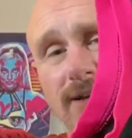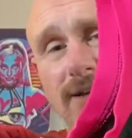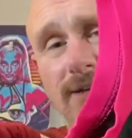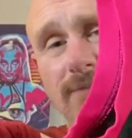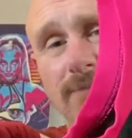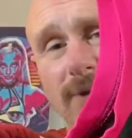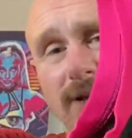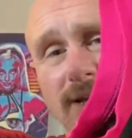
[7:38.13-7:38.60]

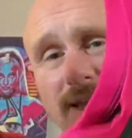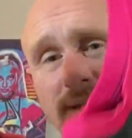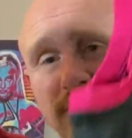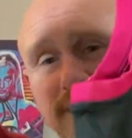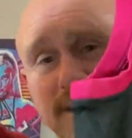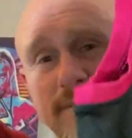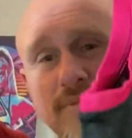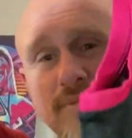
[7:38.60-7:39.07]
my name
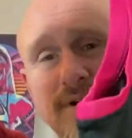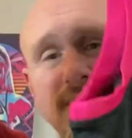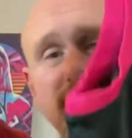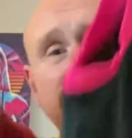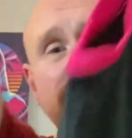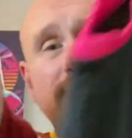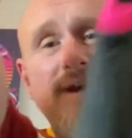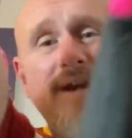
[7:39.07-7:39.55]
and number
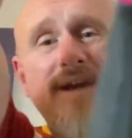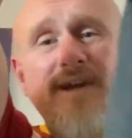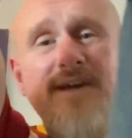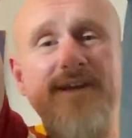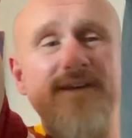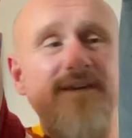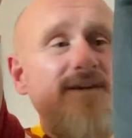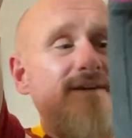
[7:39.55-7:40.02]
on the
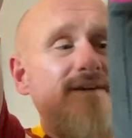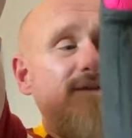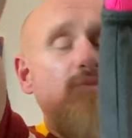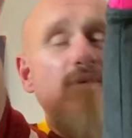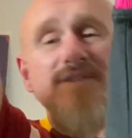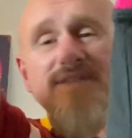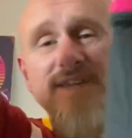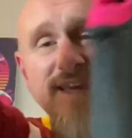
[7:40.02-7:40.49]
back.
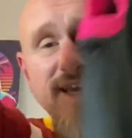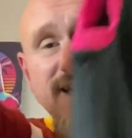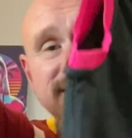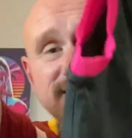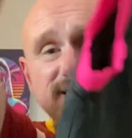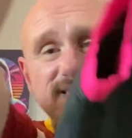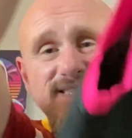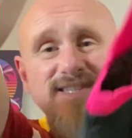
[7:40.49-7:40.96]
Once again,
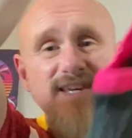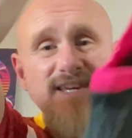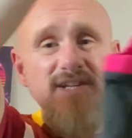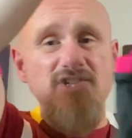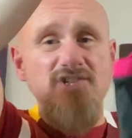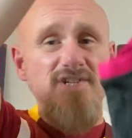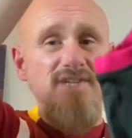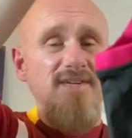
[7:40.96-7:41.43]

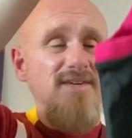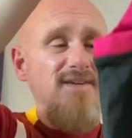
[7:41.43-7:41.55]
stitched,